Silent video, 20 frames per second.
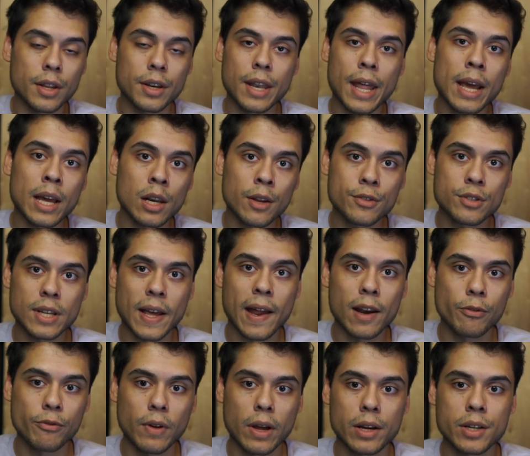negative side
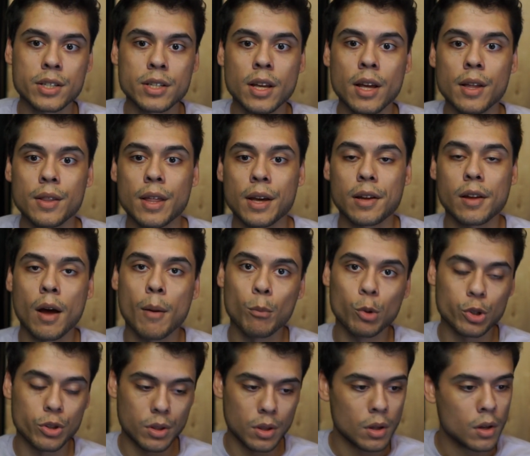effects that come
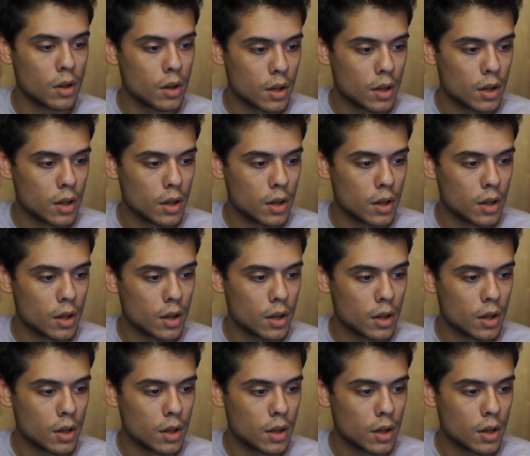with